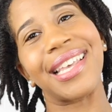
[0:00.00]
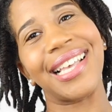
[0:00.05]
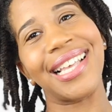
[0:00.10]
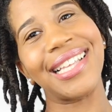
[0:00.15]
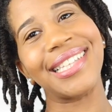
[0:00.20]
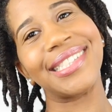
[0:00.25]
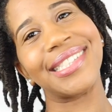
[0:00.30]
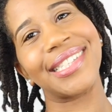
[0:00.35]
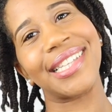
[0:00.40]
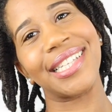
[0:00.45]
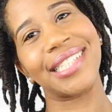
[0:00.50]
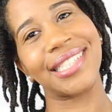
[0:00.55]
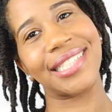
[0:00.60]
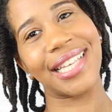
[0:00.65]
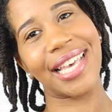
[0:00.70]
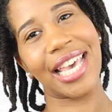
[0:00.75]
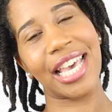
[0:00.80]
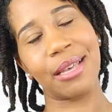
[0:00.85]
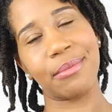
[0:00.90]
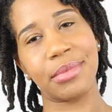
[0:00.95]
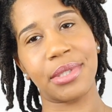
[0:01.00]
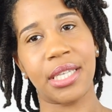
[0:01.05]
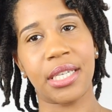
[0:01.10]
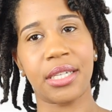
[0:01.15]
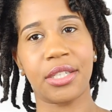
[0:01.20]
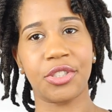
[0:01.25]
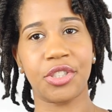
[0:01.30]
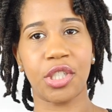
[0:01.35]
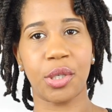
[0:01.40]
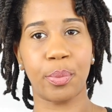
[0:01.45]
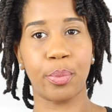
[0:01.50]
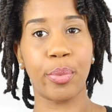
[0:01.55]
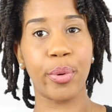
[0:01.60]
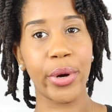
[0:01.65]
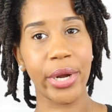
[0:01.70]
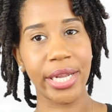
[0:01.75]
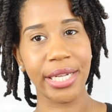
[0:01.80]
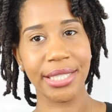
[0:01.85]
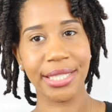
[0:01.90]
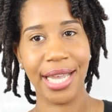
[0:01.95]
it's the same signature
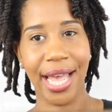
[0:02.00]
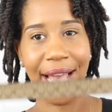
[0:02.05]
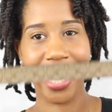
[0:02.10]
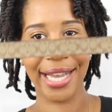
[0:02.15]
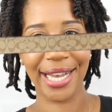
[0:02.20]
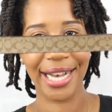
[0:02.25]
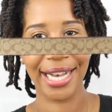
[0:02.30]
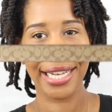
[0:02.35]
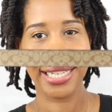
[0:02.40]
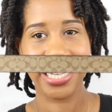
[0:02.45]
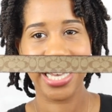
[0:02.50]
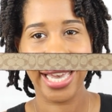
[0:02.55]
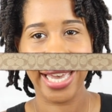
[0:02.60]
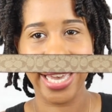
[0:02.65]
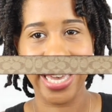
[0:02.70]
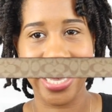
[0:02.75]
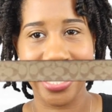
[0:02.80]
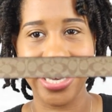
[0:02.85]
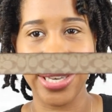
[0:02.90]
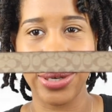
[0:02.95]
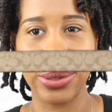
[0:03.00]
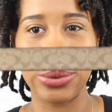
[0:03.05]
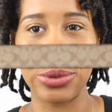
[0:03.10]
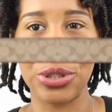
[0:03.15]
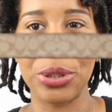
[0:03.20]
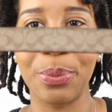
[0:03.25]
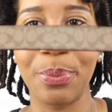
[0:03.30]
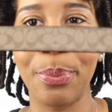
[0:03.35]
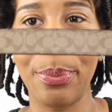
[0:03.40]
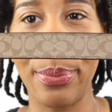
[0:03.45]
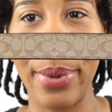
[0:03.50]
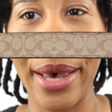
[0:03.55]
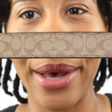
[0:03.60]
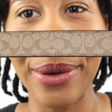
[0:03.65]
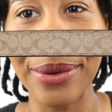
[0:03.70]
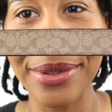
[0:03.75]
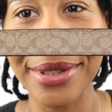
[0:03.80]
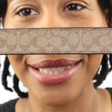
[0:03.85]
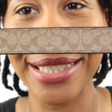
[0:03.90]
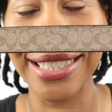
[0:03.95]
print. I got a Coach
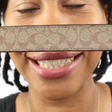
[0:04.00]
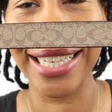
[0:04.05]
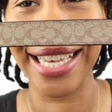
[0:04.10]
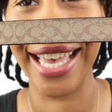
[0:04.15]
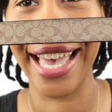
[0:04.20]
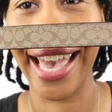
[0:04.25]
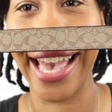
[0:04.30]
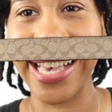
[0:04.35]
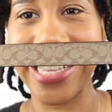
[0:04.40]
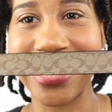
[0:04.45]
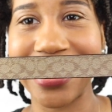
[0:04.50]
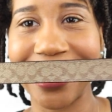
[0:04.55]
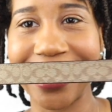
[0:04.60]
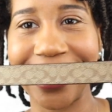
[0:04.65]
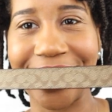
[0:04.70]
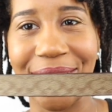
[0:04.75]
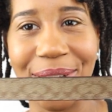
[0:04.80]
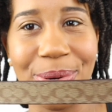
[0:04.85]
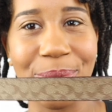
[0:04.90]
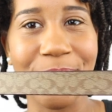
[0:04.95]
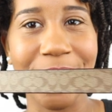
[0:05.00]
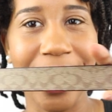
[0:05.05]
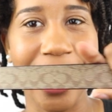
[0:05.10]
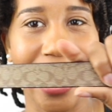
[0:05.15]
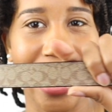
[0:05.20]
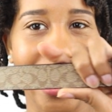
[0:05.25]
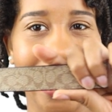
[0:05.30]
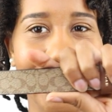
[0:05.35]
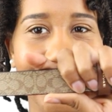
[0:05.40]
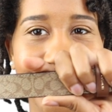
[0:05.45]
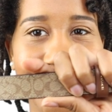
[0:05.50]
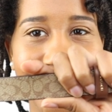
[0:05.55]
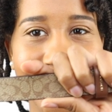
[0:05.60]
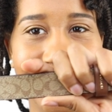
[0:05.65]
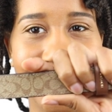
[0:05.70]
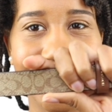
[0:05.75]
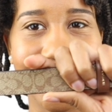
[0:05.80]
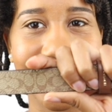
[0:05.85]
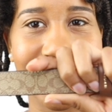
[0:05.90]
belt, so nice.